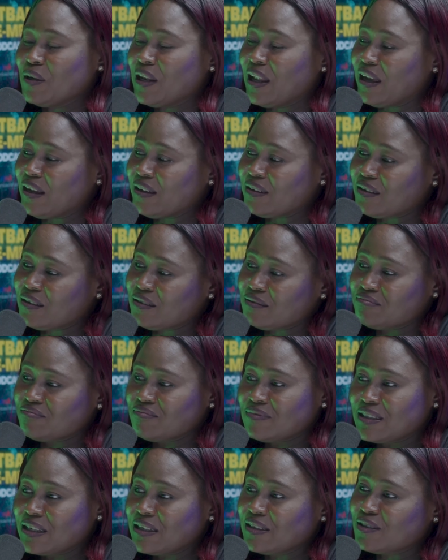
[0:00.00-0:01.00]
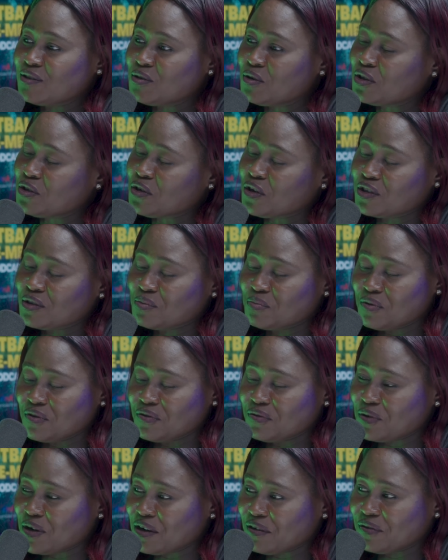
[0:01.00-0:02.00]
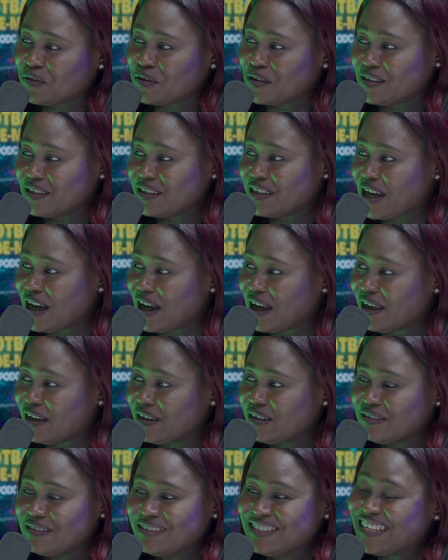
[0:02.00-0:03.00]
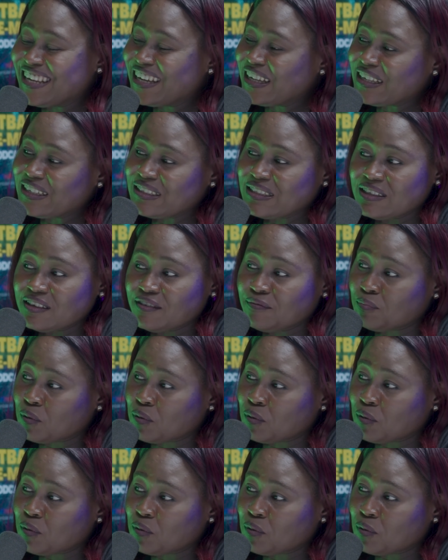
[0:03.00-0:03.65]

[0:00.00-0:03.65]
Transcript: like things don't just move well for the guy. Negative